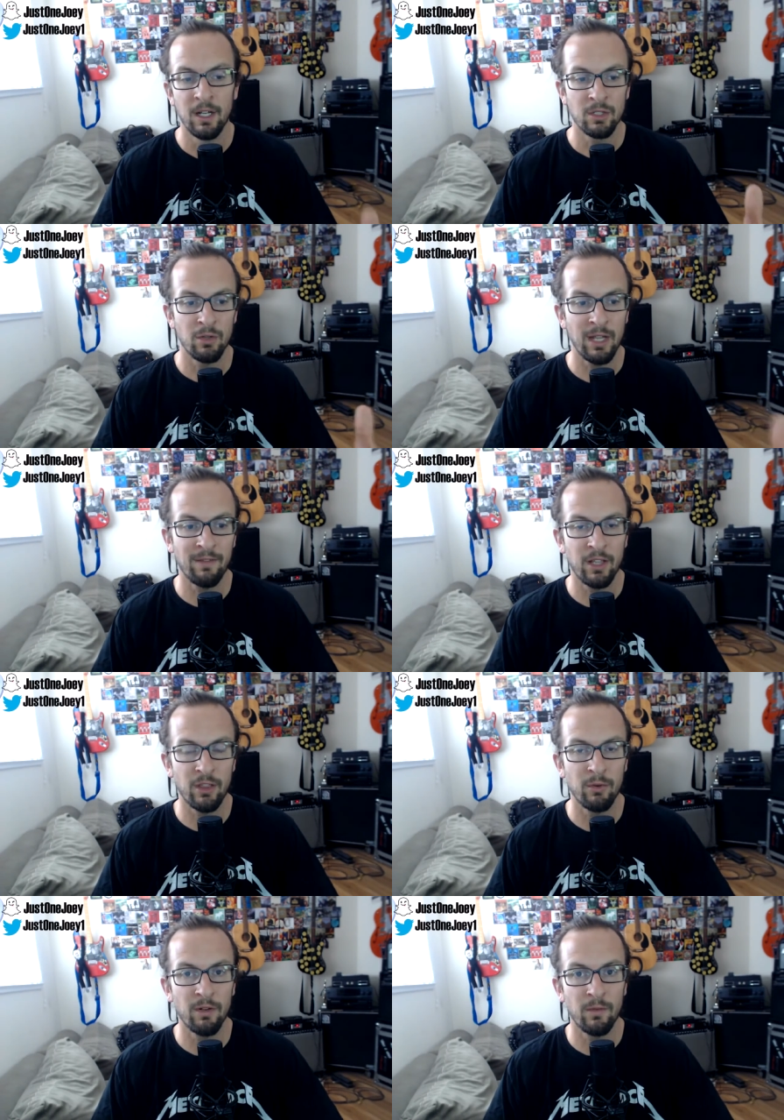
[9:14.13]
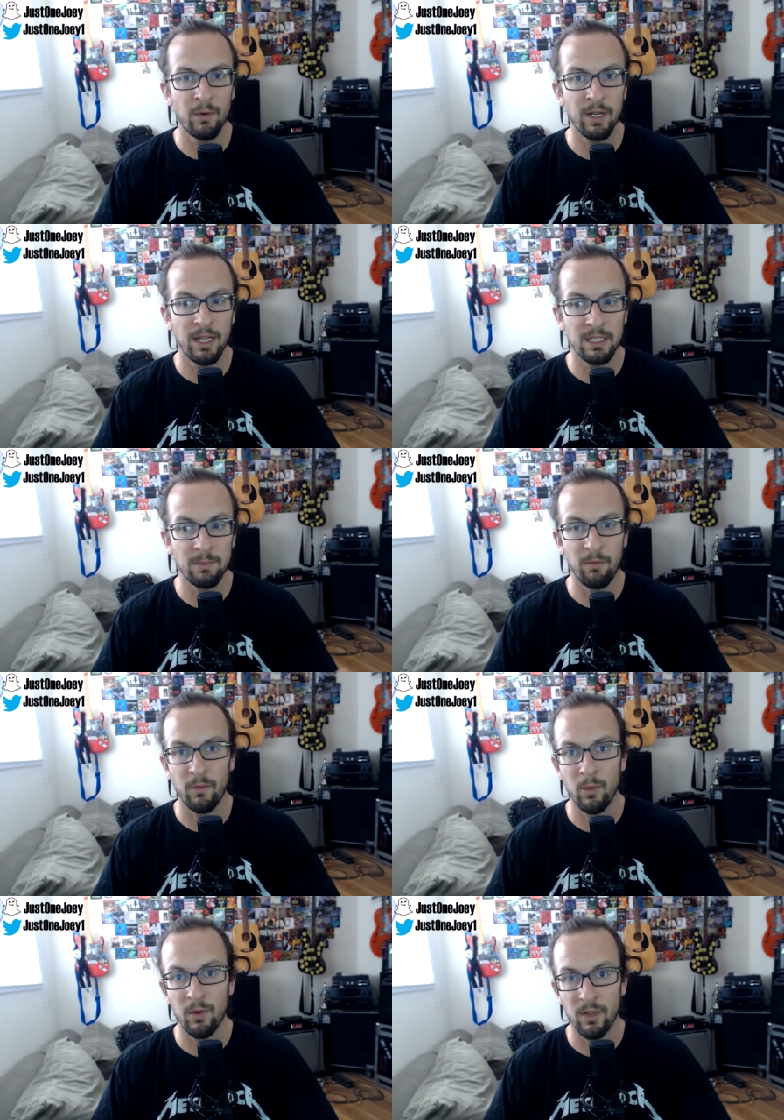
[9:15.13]
So you have like 3 or 4 days
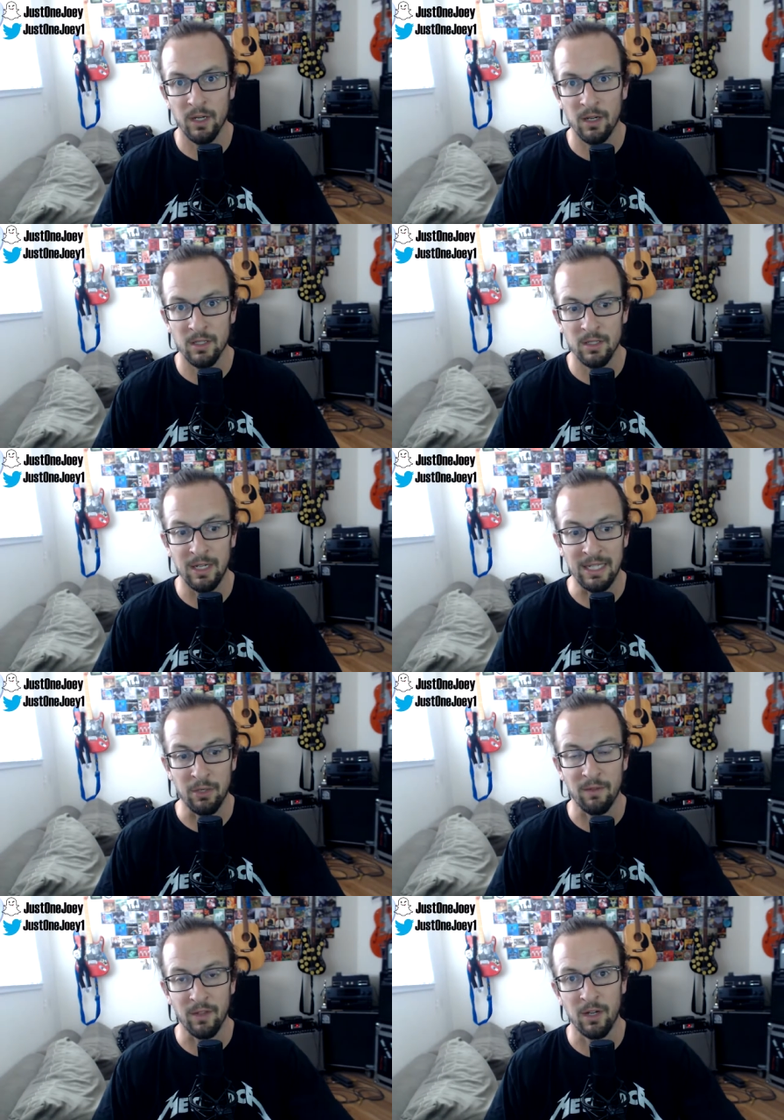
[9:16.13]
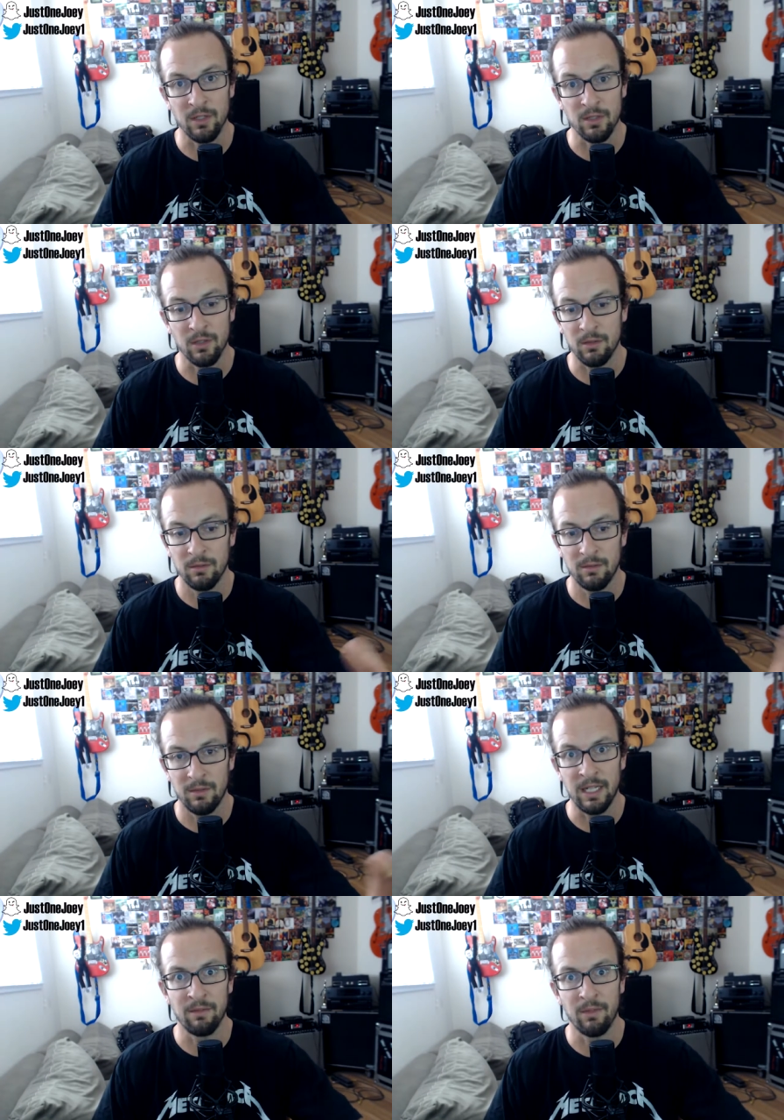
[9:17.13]
before the concert, and then you have the concert,
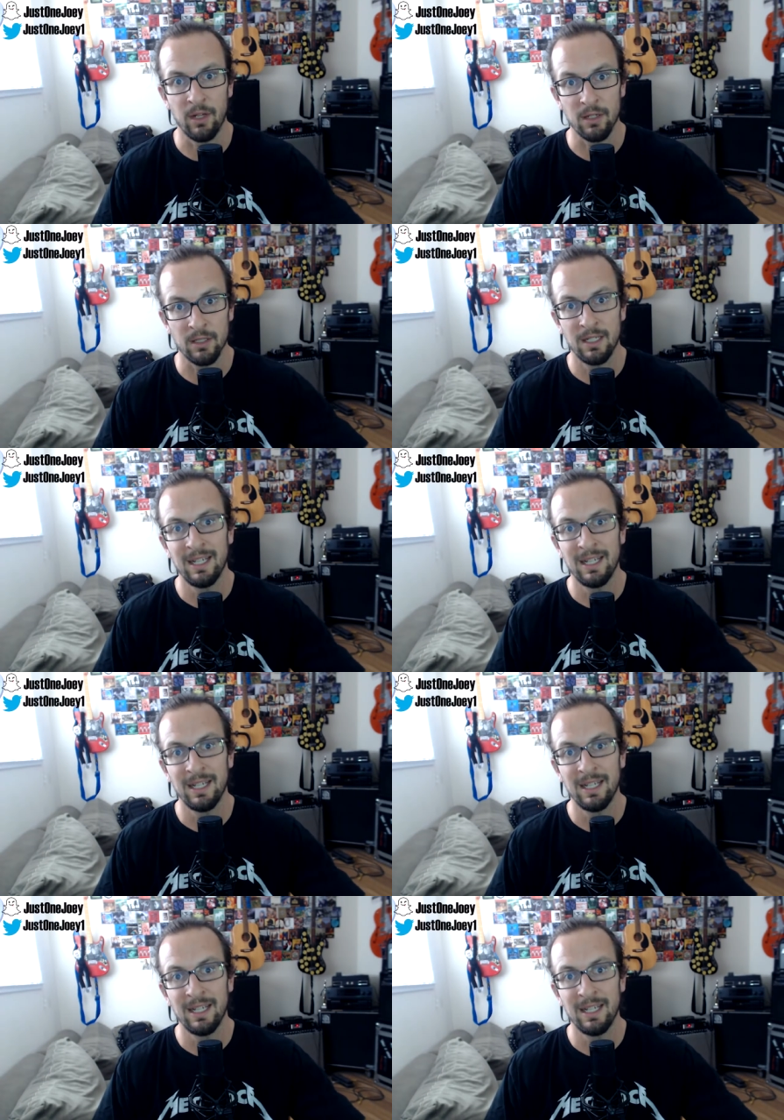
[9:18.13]
end of vlogs.